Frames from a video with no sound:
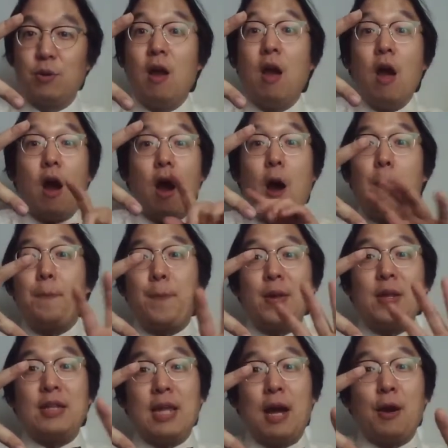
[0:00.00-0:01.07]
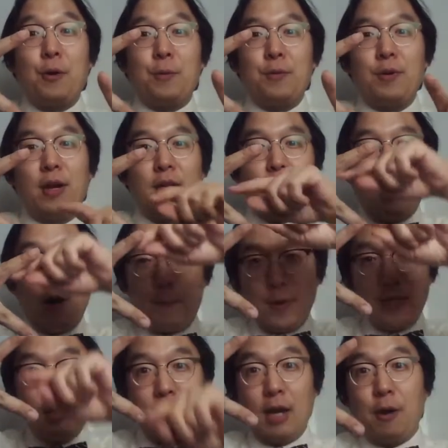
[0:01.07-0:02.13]
Up and down, right? Up and
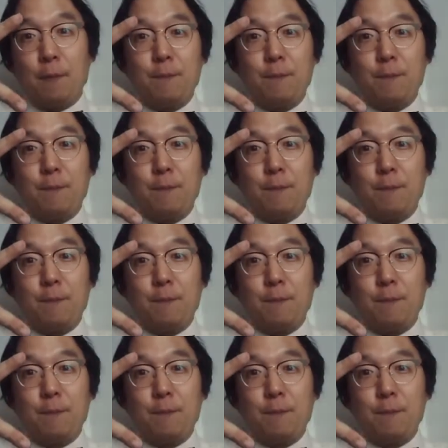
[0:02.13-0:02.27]
down.